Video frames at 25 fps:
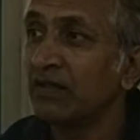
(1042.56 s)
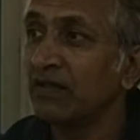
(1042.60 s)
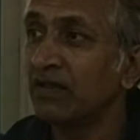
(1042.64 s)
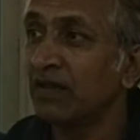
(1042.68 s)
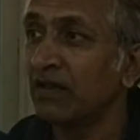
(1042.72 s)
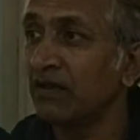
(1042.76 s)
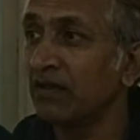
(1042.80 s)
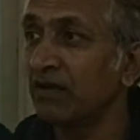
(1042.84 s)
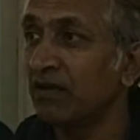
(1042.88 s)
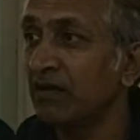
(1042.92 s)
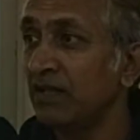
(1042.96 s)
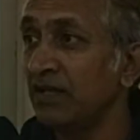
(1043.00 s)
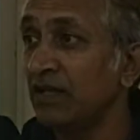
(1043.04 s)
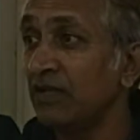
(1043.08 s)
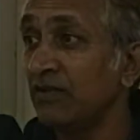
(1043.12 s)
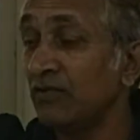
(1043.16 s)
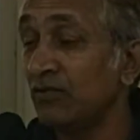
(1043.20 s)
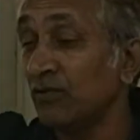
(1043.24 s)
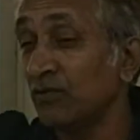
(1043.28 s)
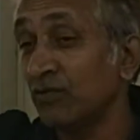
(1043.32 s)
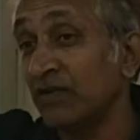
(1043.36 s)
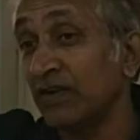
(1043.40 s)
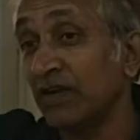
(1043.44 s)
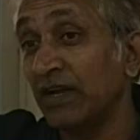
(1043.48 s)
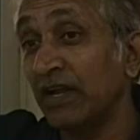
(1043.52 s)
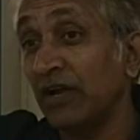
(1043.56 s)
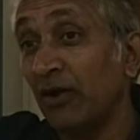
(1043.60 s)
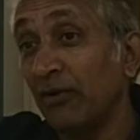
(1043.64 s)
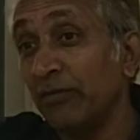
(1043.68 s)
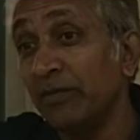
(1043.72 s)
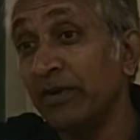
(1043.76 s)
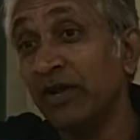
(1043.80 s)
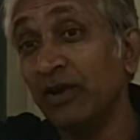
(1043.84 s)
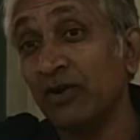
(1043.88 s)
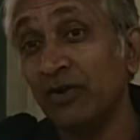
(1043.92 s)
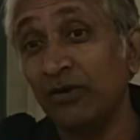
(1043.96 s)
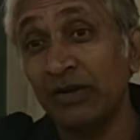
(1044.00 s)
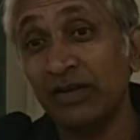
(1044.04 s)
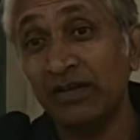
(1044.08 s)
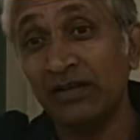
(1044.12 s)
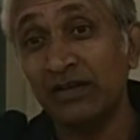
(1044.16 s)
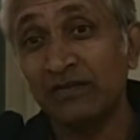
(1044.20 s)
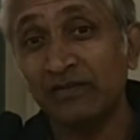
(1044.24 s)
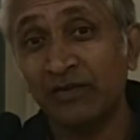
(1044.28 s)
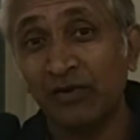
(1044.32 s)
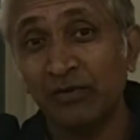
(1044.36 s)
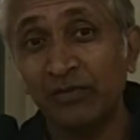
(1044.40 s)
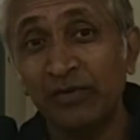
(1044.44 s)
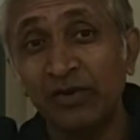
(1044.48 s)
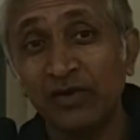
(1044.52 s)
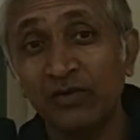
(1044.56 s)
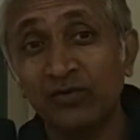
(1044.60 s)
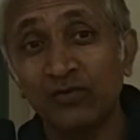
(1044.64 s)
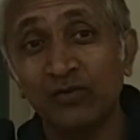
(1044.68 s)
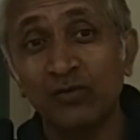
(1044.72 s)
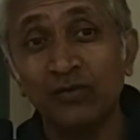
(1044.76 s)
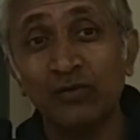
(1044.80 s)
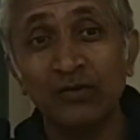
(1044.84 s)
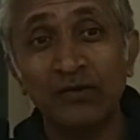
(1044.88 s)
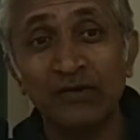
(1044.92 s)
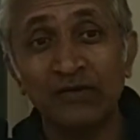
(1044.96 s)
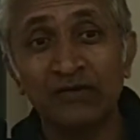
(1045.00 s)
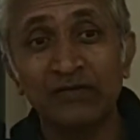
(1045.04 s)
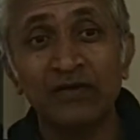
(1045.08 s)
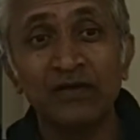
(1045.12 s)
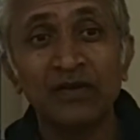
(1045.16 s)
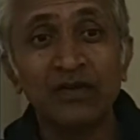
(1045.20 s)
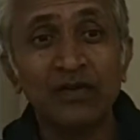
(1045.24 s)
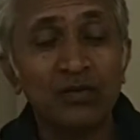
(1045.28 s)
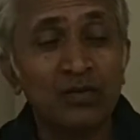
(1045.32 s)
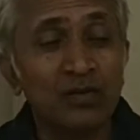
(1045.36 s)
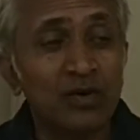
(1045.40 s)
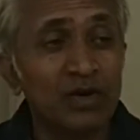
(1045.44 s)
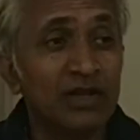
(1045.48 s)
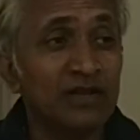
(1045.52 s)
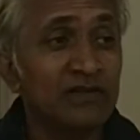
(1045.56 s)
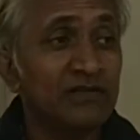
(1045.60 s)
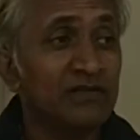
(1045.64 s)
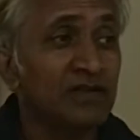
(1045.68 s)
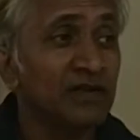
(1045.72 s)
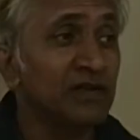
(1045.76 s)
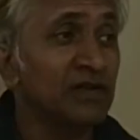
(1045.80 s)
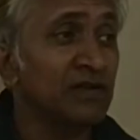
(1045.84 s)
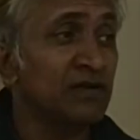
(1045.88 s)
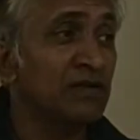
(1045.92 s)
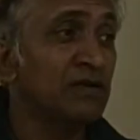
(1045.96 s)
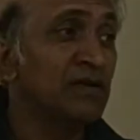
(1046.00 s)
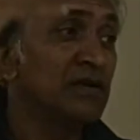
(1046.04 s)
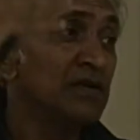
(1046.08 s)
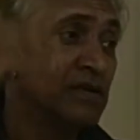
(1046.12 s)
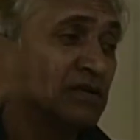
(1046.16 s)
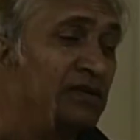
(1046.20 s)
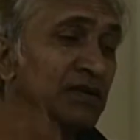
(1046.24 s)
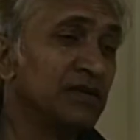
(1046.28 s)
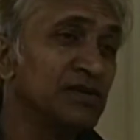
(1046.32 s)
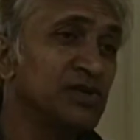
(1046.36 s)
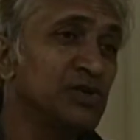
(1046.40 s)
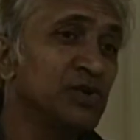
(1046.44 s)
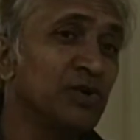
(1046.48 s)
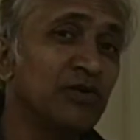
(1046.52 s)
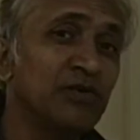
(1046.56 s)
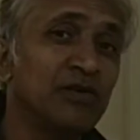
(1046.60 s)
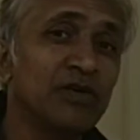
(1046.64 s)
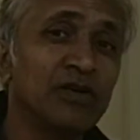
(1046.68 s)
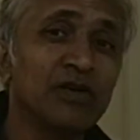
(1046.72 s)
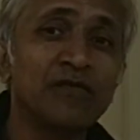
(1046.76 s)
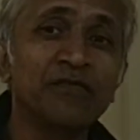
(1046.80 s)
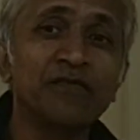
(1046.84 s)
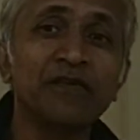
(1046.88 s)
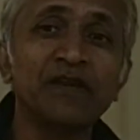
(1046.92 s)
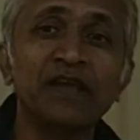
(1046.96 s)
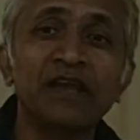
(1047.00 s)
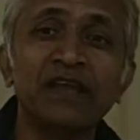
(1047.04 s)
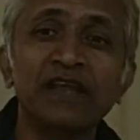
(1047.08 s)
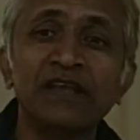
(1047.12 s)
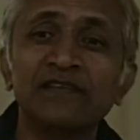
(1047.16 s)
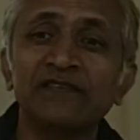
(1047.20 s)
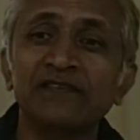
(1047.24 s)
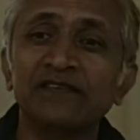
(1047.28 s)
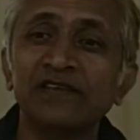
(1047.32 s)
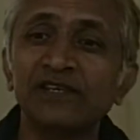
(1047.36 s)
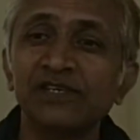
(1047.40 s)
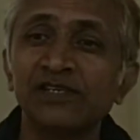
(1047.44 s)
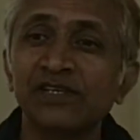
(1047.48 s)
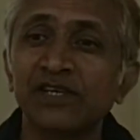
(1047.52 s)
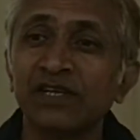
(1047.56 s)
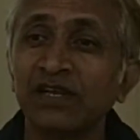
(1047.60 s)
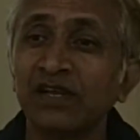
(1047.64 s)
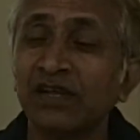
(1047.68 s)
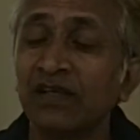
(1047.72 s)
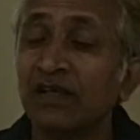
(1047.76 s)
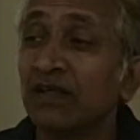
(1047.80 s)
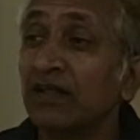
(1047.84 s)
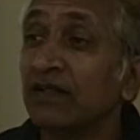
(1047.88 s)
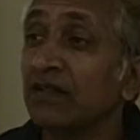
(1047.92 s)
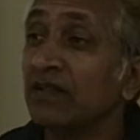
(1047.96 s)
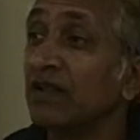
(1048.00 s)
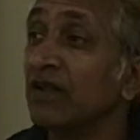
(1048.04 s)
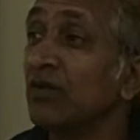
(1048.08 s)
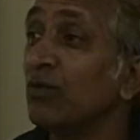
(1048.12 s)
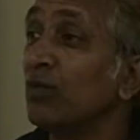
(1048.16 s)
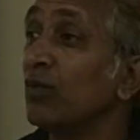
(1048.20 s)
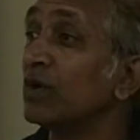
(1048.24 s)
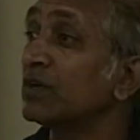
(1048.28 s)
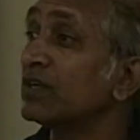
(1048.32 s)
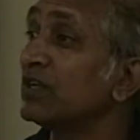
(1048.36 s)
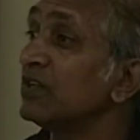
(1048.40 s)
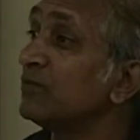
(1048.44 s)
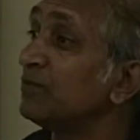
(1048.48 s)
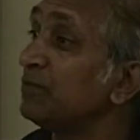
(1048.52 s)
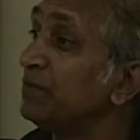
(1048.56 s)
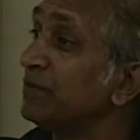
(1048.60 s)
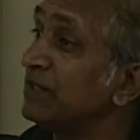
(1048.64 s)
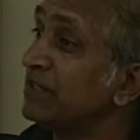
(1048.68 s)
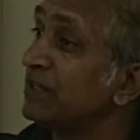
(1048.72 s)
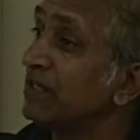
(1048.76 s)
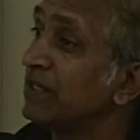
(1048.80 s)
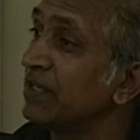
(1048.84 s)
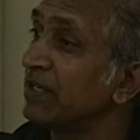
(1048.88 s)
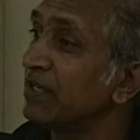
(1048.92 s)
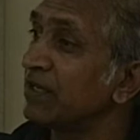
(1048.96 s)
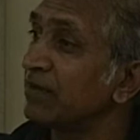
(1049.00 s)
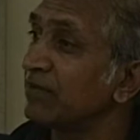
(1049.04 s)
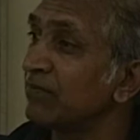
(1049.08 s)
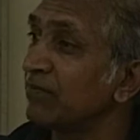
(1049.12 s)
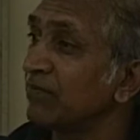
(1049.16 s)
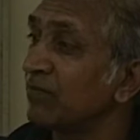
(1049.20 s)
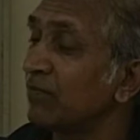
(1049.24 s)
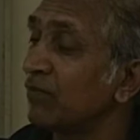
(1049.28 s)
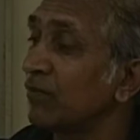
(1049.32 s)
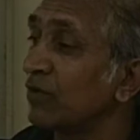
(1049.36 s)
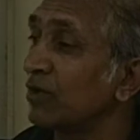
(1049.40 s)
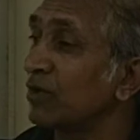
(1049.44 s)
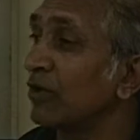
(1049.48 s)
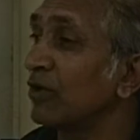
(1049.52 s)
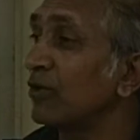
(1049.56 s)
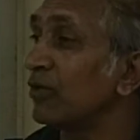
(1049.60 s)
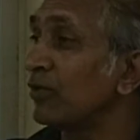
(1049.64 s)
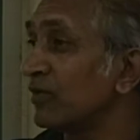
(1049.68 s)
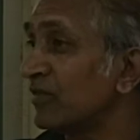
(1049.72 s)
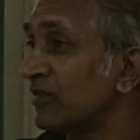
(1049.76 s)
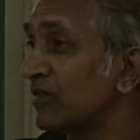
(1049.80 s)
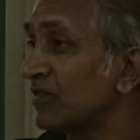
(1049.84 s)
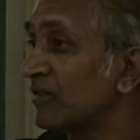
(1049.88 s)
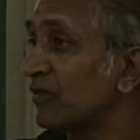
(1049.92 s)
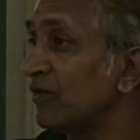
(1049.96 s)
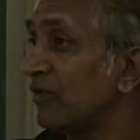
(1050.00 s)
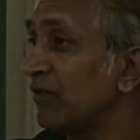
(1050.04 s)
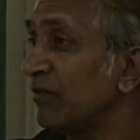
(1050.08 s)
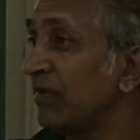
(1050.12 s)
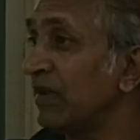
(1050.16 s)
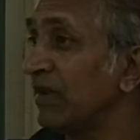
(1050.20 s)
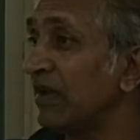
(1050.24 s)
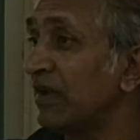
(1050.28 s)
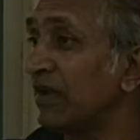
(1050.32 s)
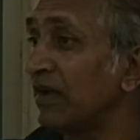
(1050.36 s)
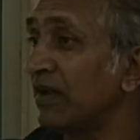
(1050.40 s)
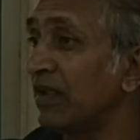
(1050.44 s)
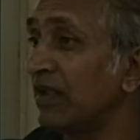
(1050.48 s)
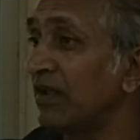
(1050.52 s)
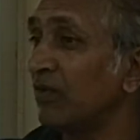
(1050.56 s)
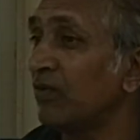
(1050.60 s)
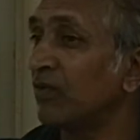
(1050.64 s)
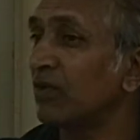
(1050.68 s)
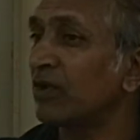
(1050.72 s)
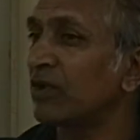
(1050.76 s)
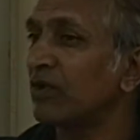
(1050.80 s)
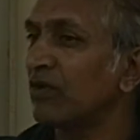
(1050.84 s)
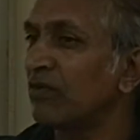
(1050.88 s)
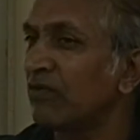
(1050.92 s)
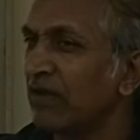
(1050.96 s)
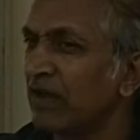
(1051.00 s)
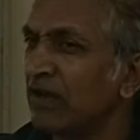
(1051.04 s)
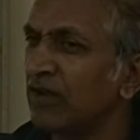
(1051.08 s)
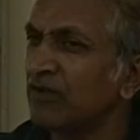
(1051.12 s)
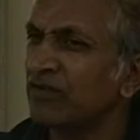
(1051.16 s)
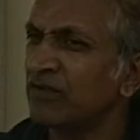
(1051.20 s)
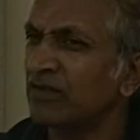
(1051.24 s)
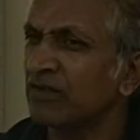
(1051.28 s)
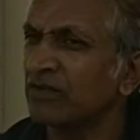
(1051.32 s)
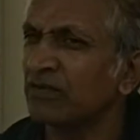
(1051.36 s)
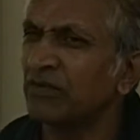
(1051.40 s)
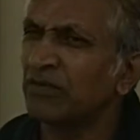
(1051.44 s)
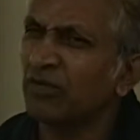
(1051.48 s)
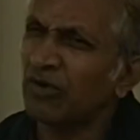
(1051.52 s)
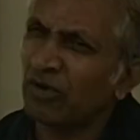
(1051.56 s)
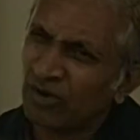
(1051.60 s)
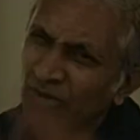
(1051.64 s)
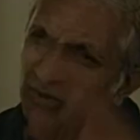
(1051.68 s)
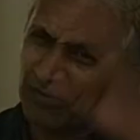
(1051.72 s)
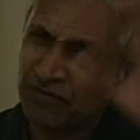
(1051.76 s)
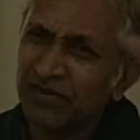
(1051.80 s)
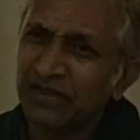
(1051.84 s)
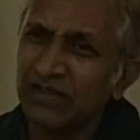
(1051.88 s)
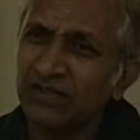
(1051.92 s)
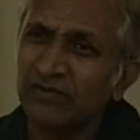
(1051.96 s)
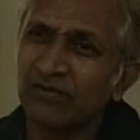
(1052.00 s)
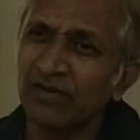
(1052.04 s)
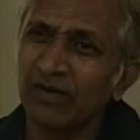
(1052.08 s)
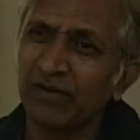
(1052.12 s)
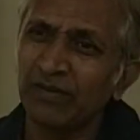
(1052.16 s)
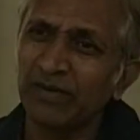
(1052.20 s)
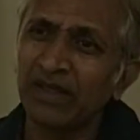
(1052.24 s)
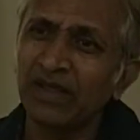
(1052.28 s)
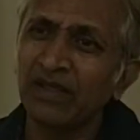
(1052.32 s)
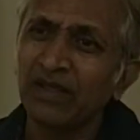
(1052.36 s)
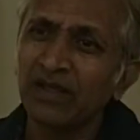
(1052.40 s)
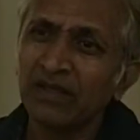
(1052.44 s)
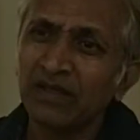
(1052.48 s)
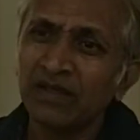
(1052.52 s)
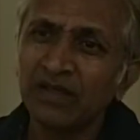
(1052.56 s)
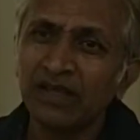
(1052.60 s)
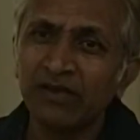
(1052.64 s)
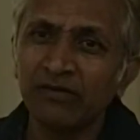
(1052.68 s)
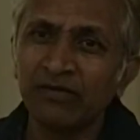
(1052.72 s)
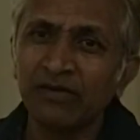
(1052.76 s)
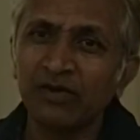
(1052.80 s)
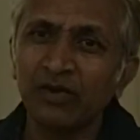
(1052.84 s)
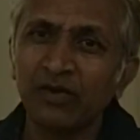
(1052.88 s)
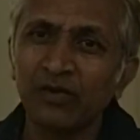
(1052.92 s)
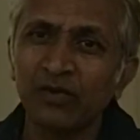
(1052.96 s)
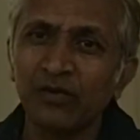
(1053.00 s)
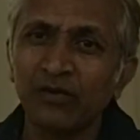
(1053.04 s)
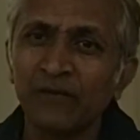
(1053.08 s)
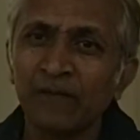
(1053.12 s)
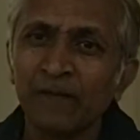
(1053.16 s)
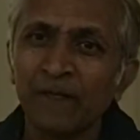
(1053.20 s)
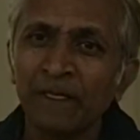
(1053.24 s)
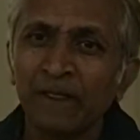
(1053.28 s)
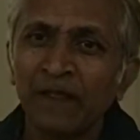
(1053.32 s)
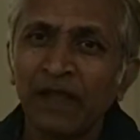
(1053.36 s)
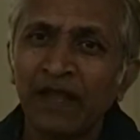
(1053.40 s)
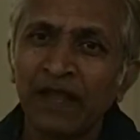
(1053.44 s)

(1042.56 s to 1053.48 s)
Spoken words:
then D society, how many colleges, how many schools, what is the geographical extension, then what is PGDM, what are courses you will be learning, what are values, a lot of things will be given to you.